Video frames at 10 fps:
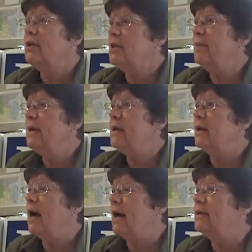in the
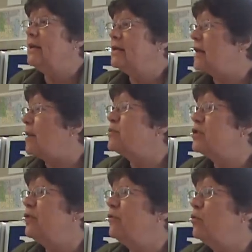meeting on the
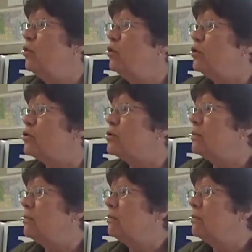adoption of the rules.